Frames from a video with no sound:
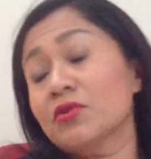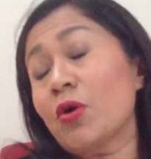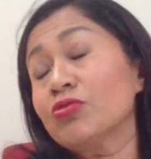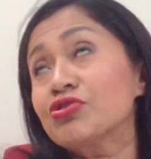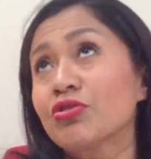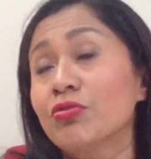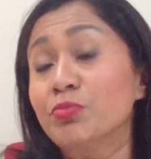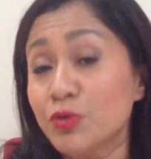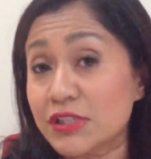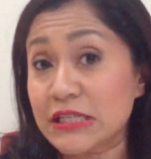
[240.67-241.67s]
also
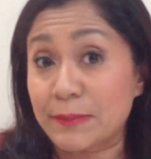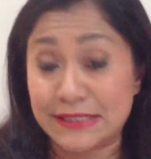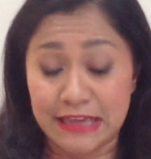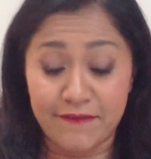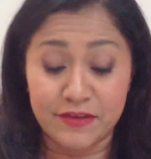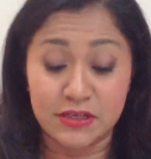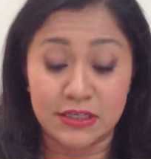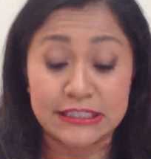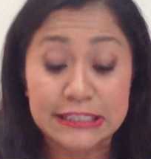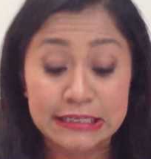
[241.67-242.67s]
Boots number 7
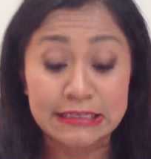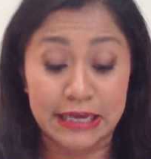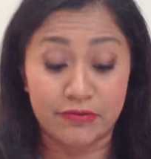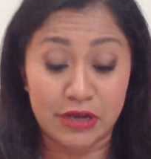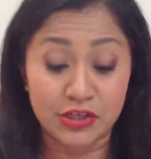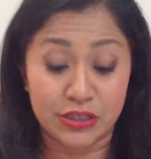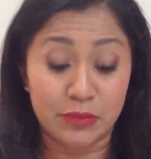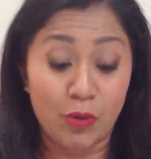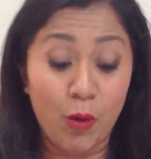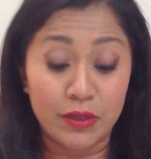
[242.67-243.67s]
skincare range at the
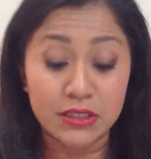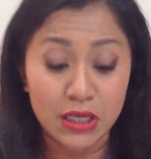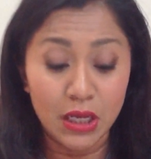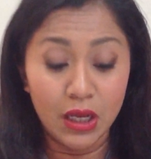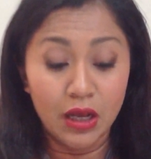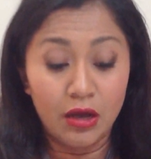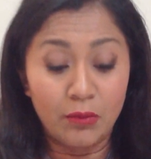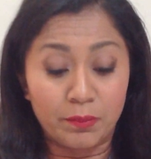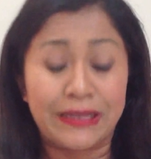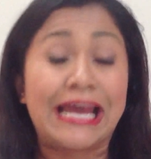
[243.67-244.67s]
moment.
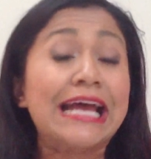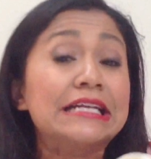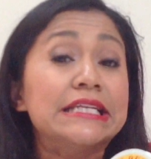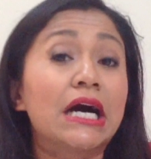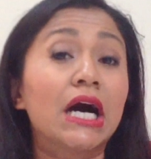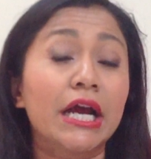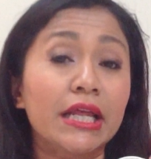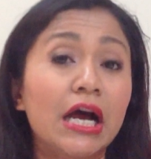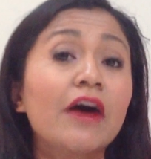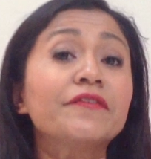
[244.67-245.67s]
But at night,
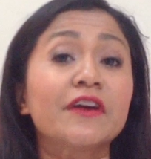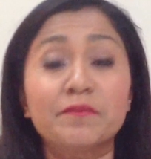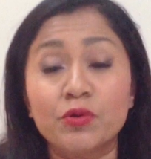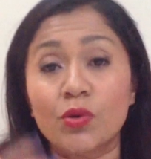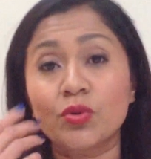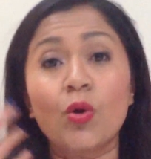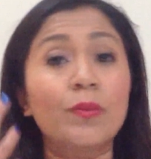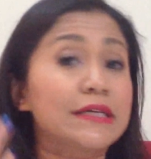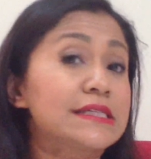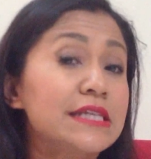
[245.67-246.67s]
after I put on all
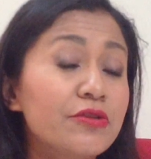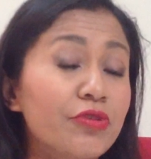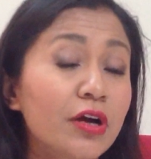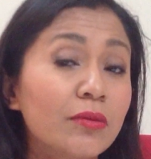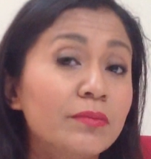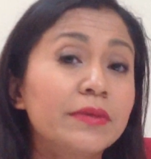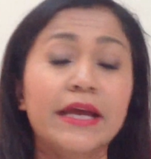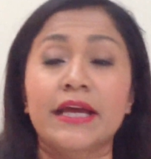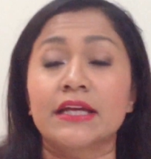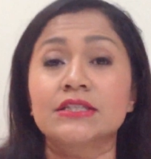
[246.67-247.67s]
my serum
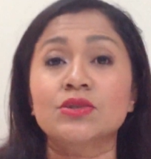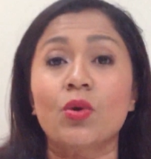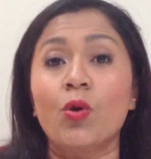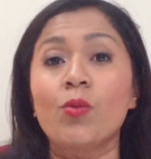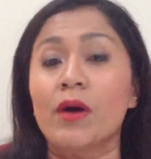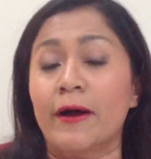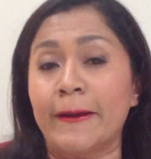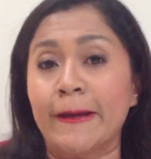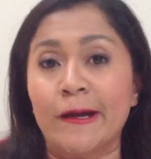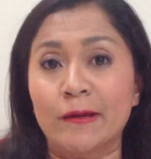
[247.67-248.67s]
and all
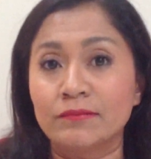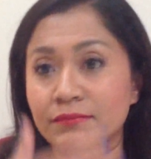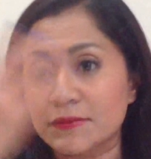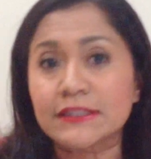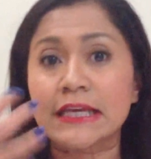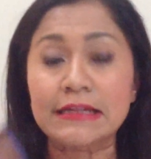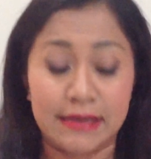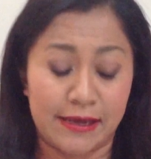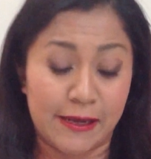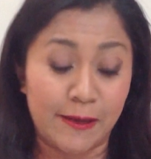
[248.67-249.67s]
my
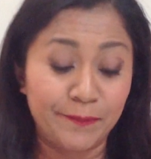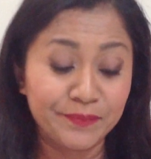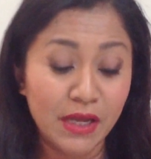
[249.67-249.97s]
skincare,